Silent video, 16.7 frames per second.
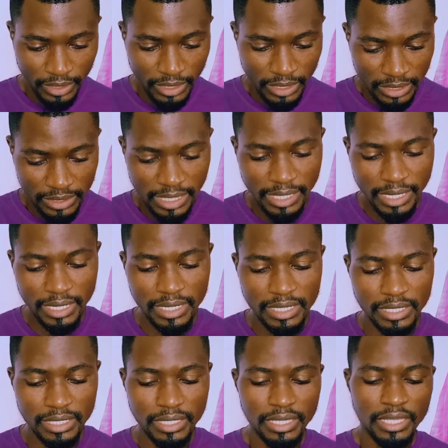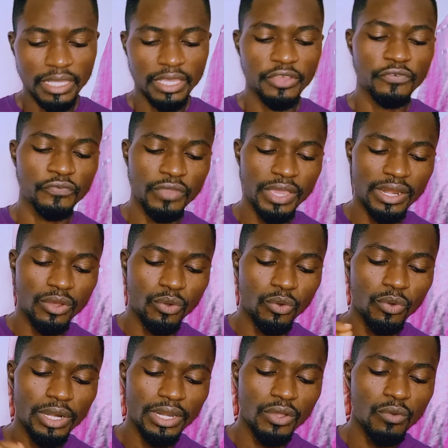Secondly, if you are the
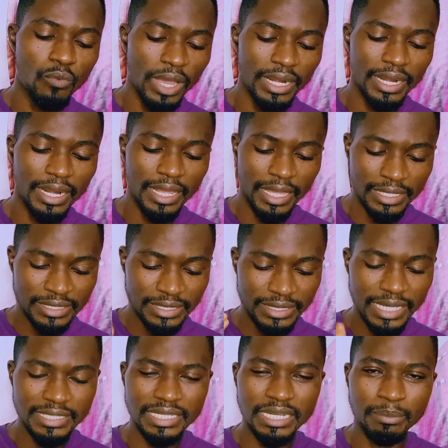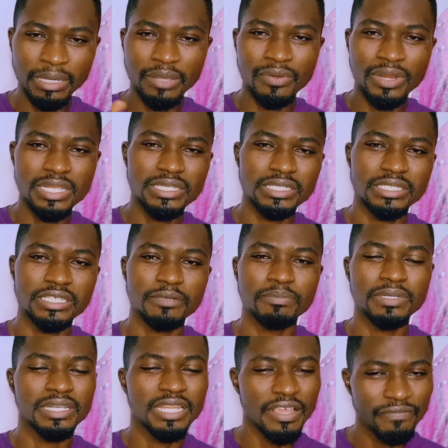only one excited about the relationship,
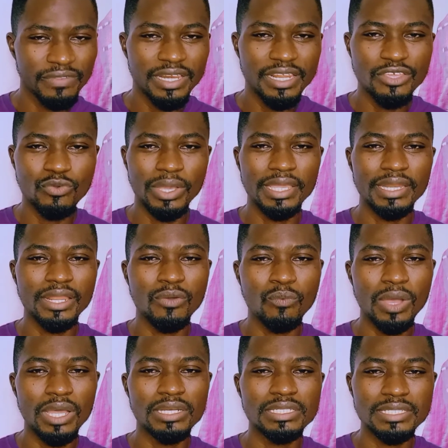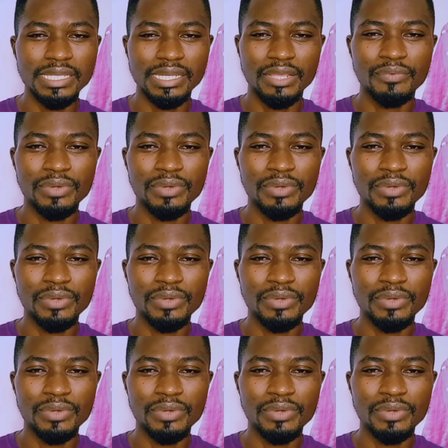definitely you are in a one-sided